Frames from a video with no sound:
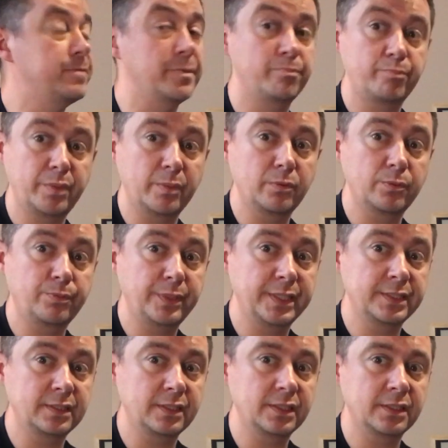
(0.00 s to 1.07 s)
The pebble
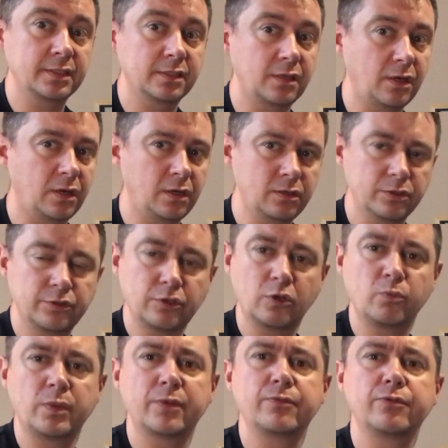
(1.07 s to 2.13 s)
painting,
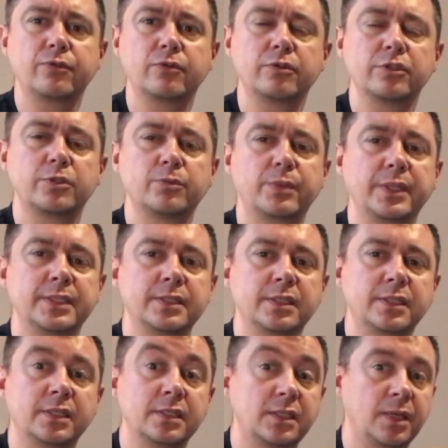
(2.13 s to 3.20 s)
also my first
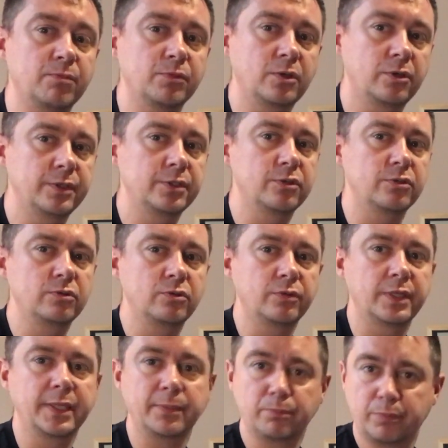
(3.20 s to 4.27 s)
painting that I'm going to
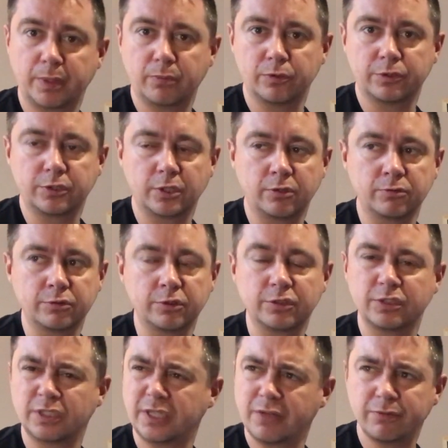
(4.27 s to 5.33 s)
do in pebble
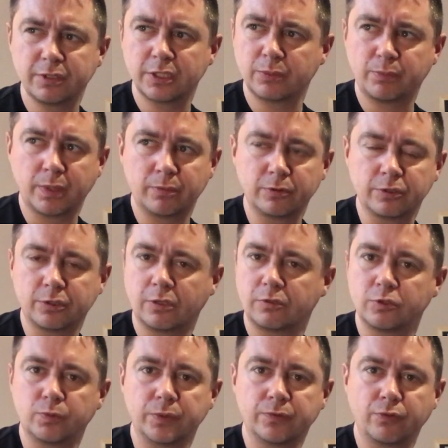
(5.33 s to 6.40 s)
stones. Never did pebble
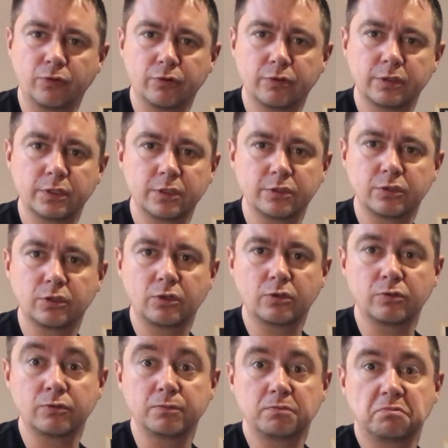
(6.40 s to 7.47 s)
stones before,
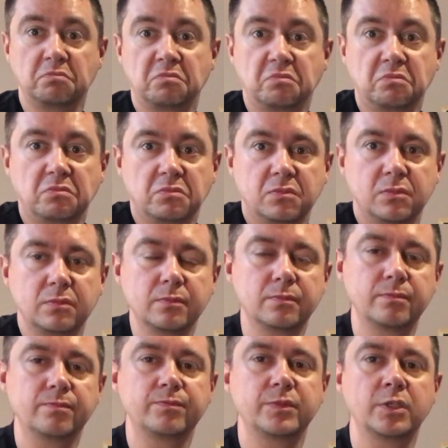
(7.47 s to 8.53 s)
so
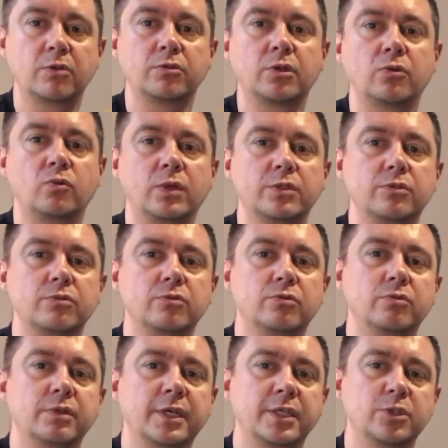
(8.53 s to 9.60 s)
don't know what
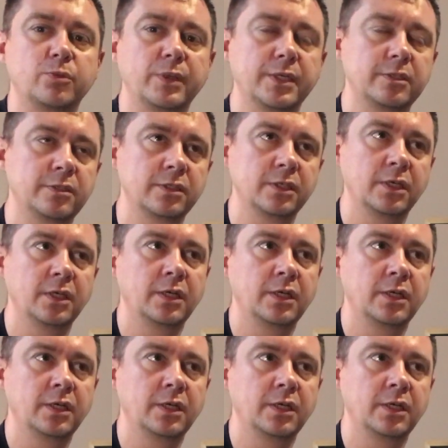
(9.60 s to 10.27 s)
to expect.